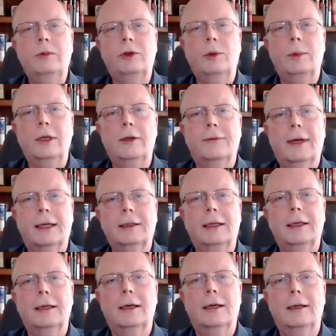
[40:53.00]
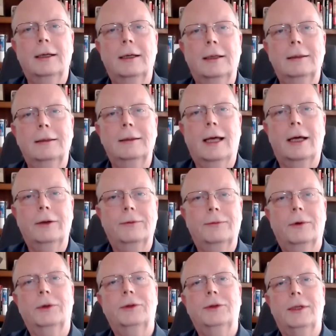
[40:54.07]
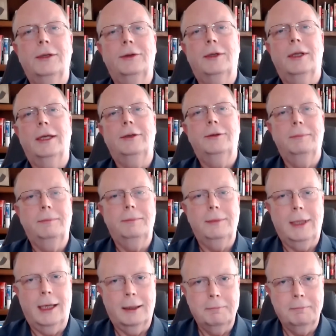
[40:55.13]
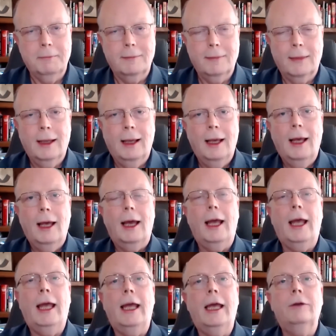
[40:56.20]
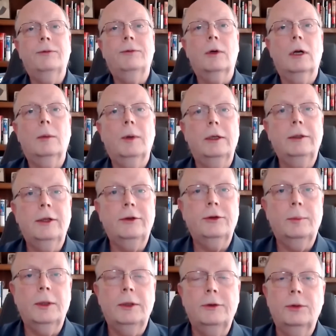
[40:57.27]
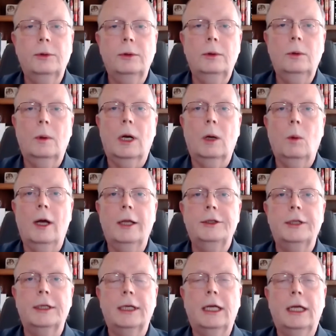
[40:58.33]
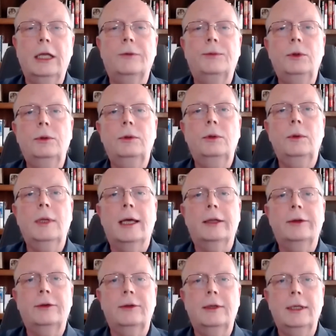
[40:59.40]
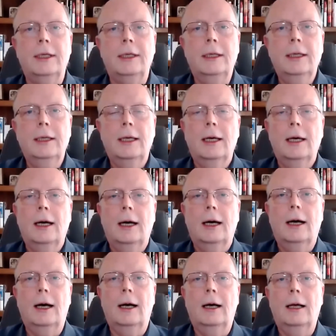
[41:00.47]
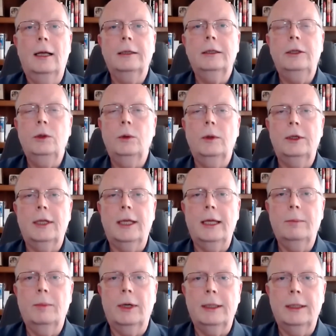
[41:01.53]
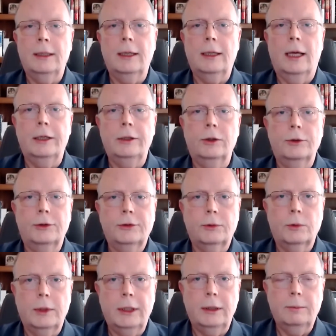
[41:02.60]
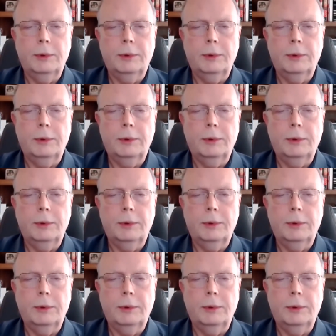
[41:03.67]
to be affecting a lot of folks these days. Yeah. And for our participants who are watching, if you do not see a Q&A button on your screen,